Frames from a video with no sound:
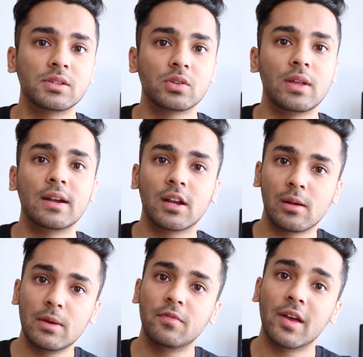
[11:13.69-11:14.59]
so that it
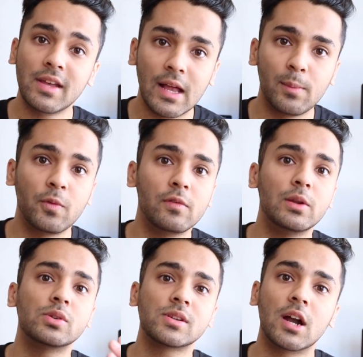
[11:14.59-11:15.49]
will be very helpful when
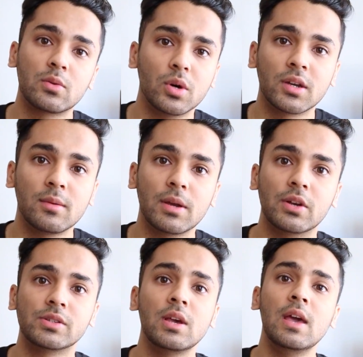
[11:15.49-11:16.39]
you start working
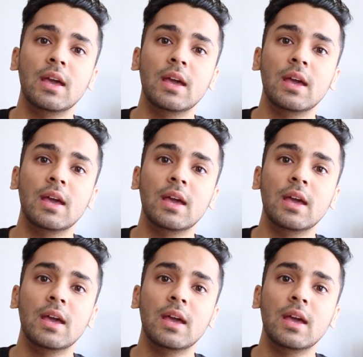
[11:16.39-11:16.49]
because